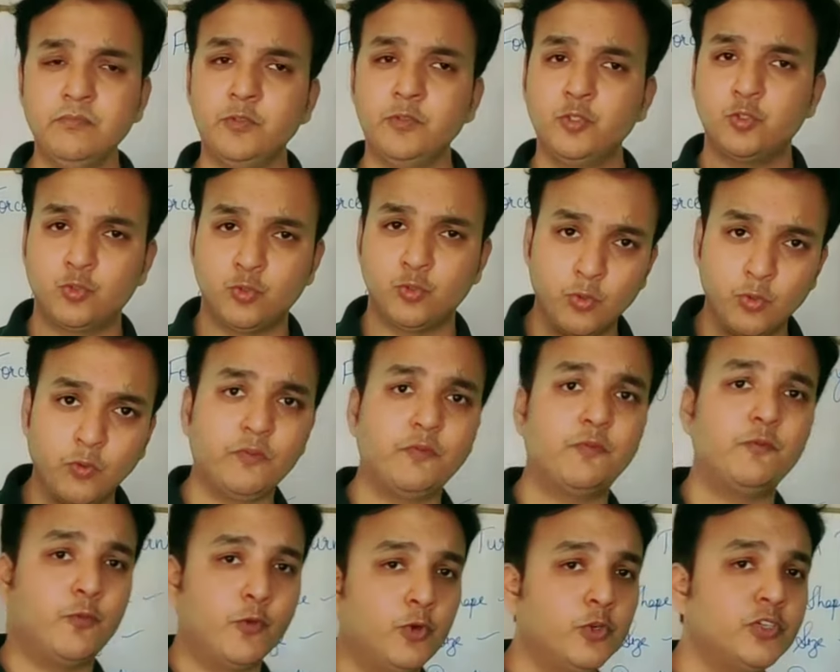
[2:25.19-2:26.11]

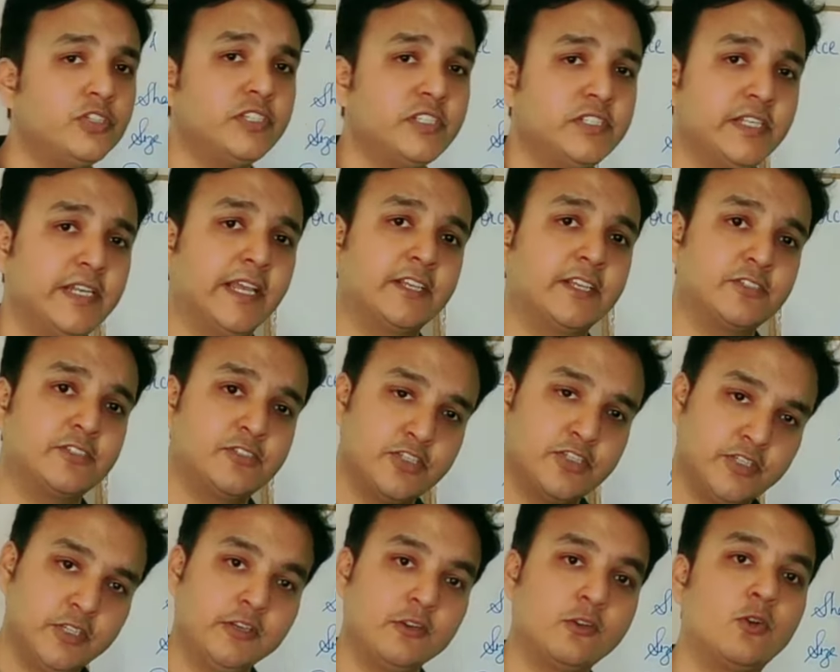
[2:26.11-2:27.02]
So force is an
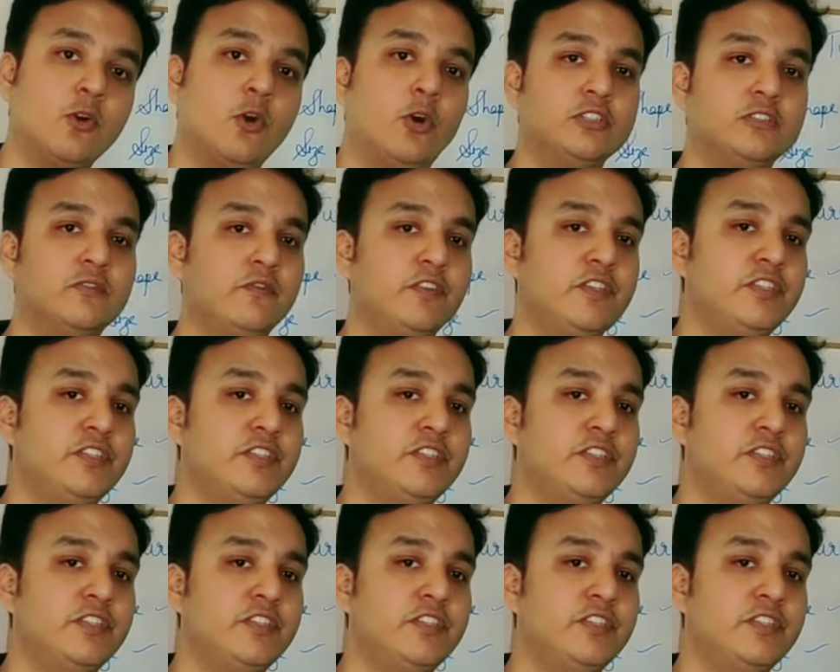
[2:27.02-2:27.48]
external cause